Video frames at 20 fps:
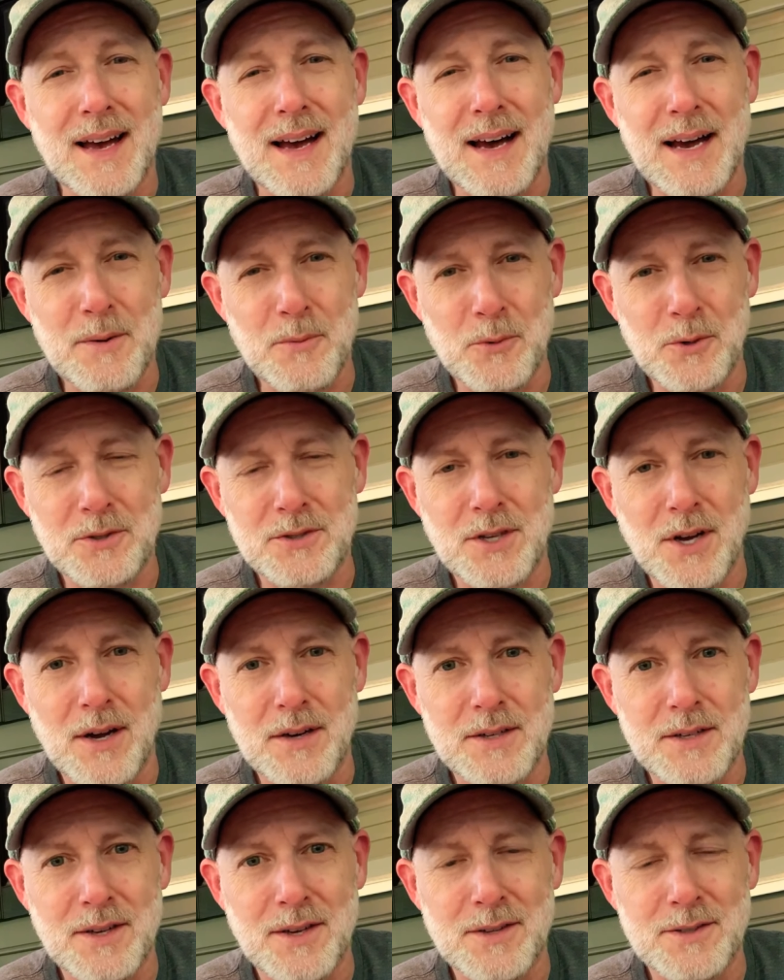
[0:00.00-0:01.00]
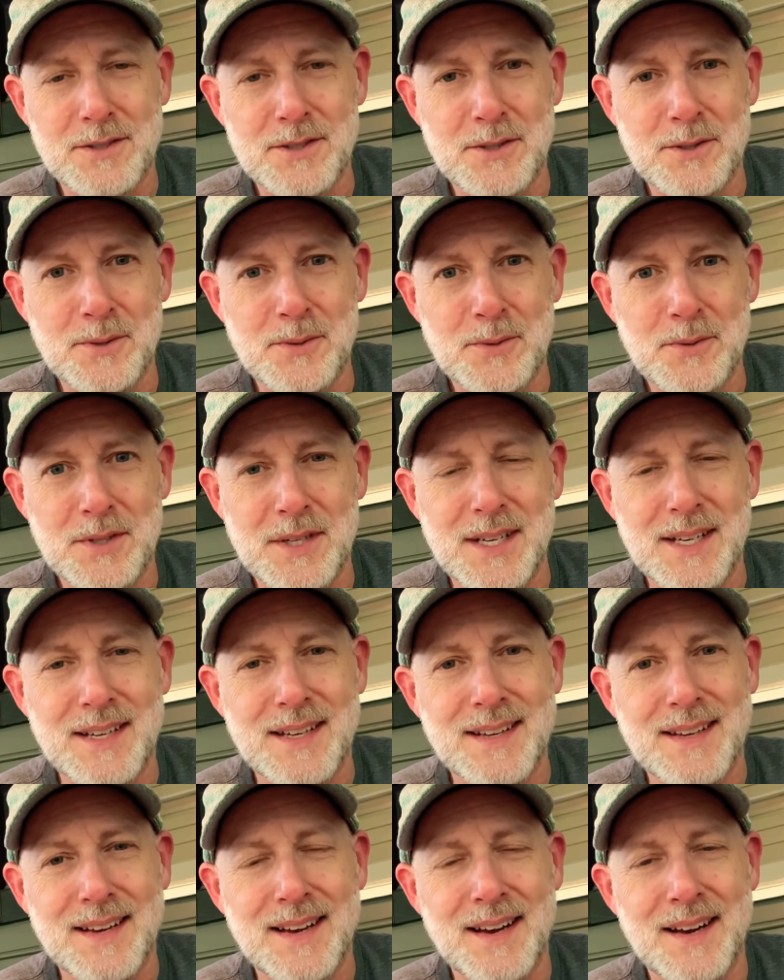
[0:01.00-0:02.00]
I will talk to y'all soon.
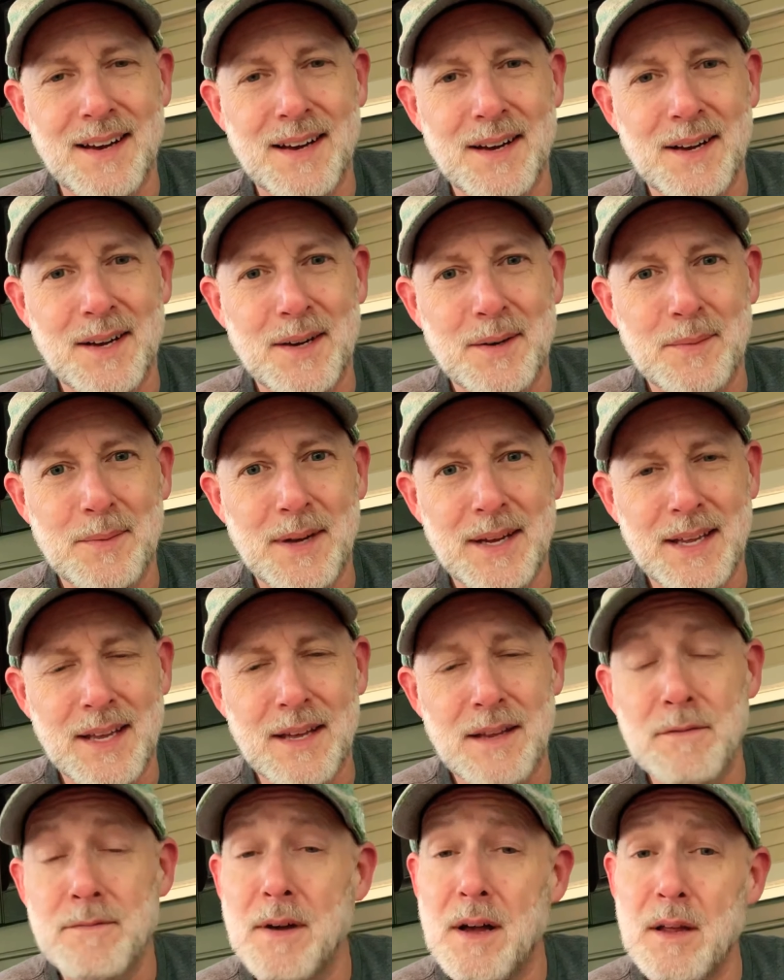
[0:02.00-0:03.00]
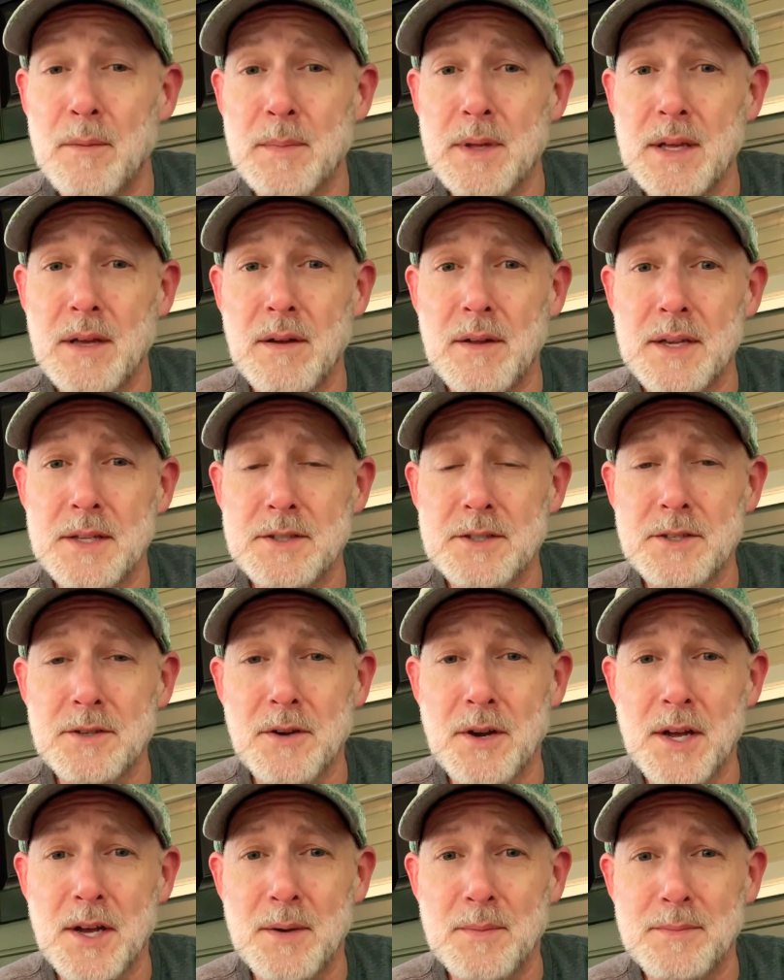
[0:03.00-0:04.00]
Again, follow me on
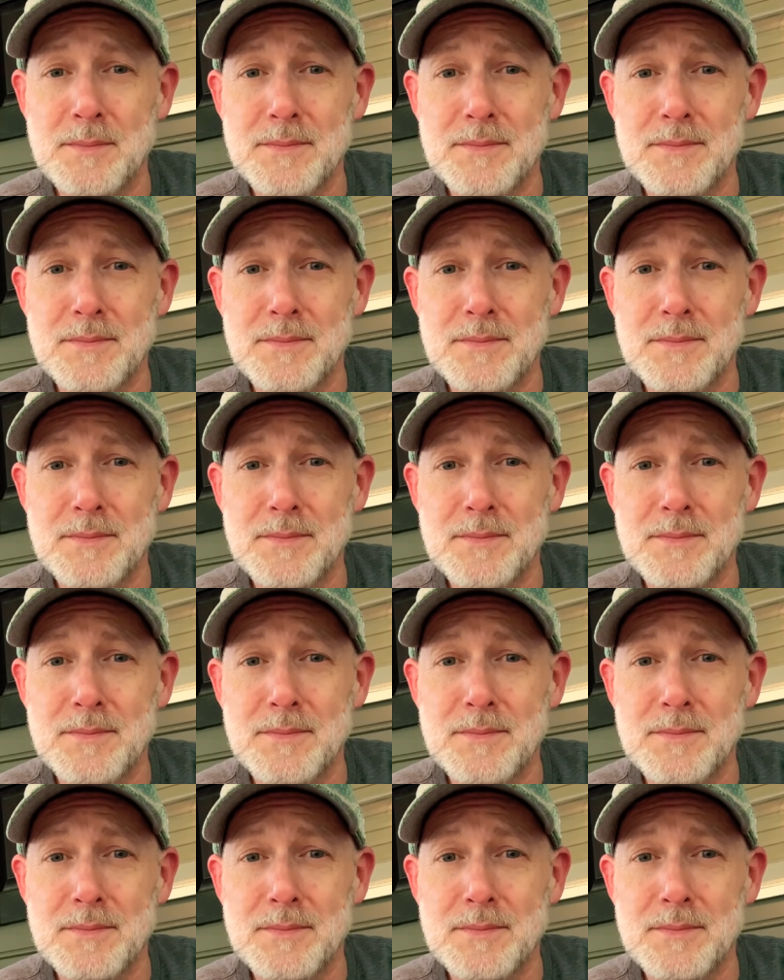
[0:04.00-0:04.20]
Instagram,